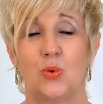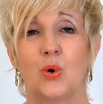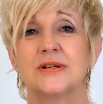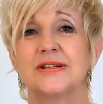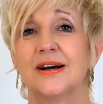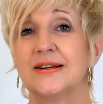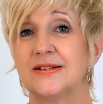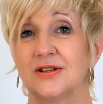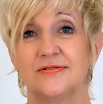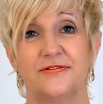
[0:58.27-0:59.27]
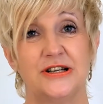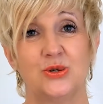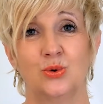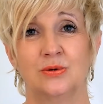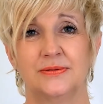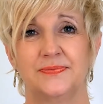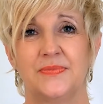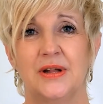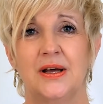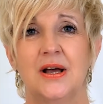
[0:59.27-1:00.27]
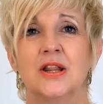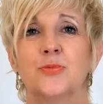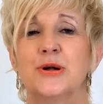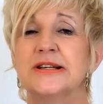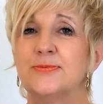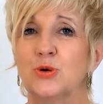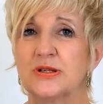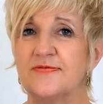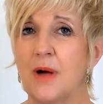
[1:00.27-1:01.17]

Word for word: One size doesn't fit all. The principles of